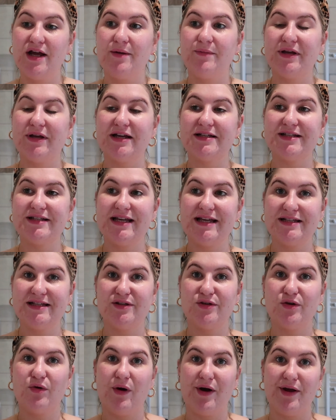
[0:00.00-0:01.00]
because it is
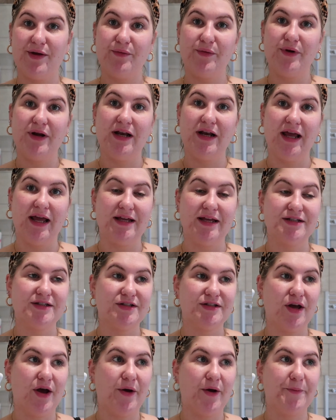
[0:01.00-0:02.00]
quite oily,
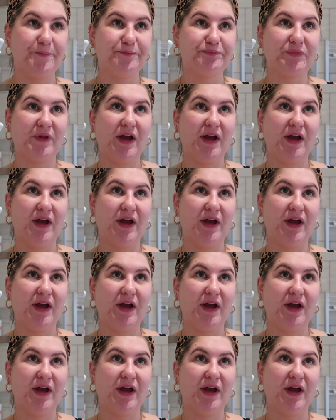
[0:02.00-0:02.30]
so